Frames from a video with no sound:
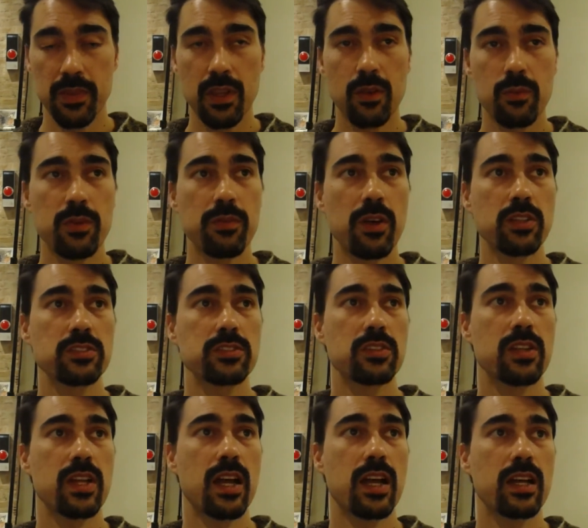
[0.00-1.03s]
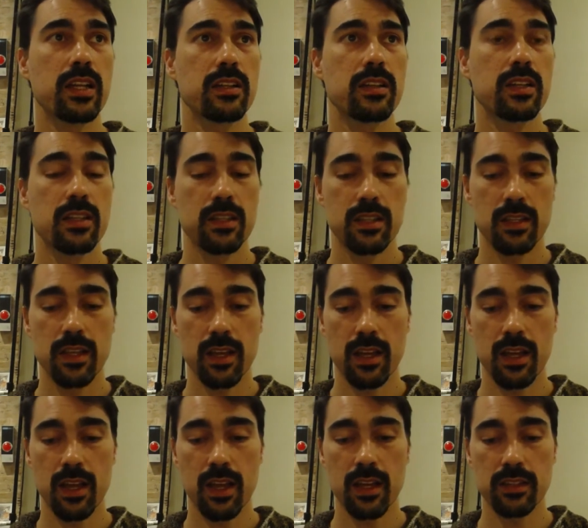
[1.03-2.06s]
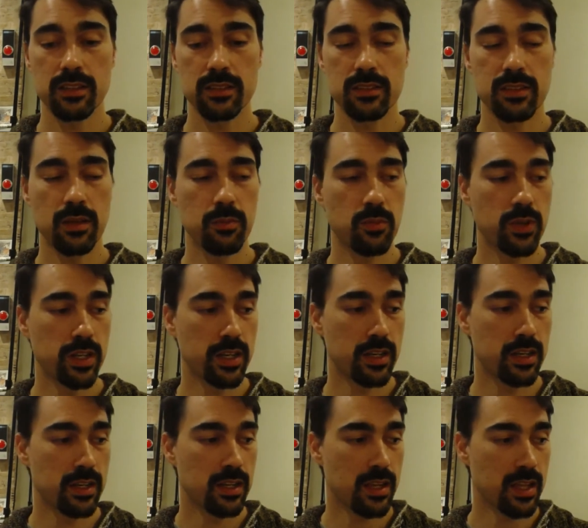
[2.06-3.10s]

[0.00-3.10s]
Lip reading: We've also got someone,